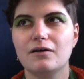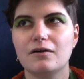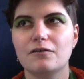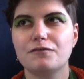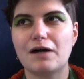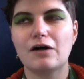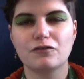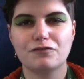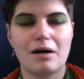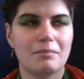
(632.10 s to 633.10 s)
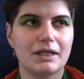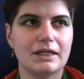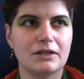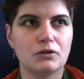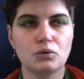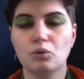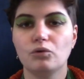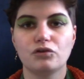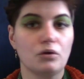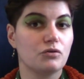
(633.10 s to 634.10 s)
found family who
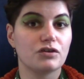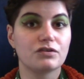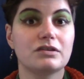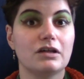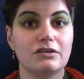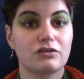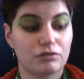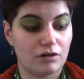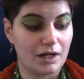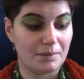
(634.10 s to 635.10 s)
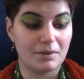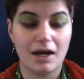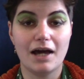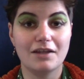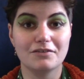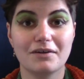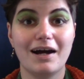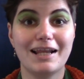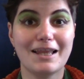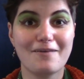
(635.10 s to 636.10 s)
also just does crime, and
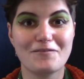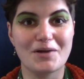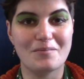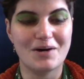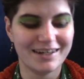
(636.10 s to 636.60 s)
I love them.